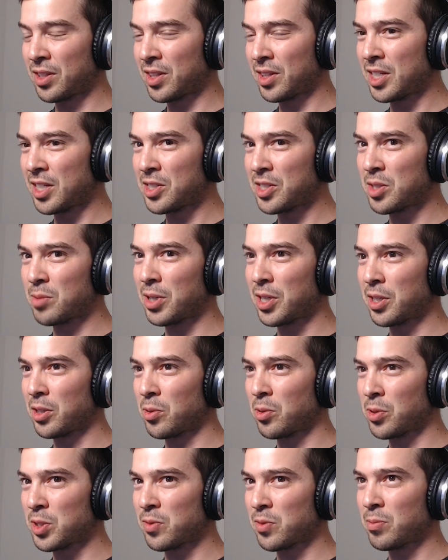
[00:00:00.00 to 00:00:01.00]
that they need to buy a
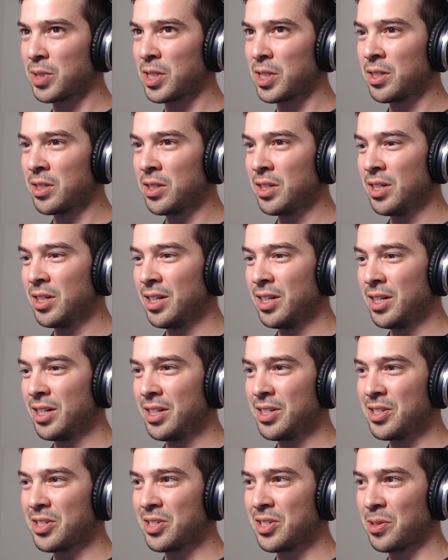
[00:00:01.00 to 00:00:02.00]
course from me
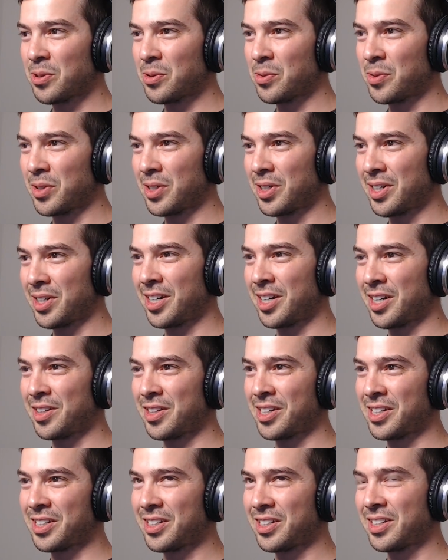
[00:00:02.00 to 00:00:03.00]
so i
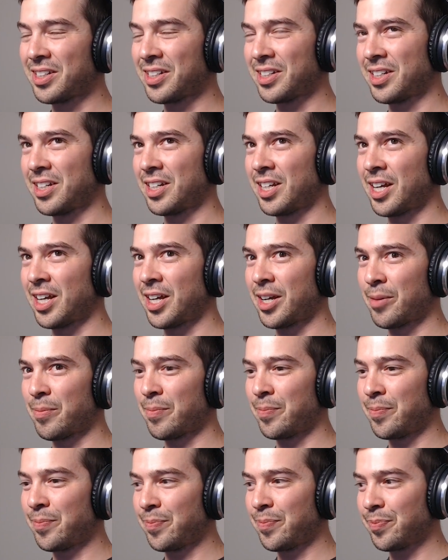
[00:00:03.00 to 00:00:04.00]
think
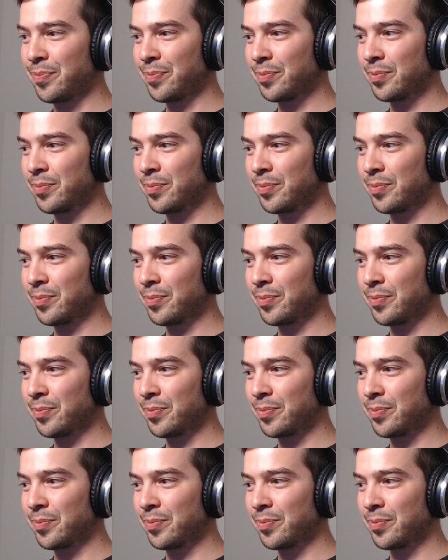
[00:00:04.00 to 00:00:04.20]
um,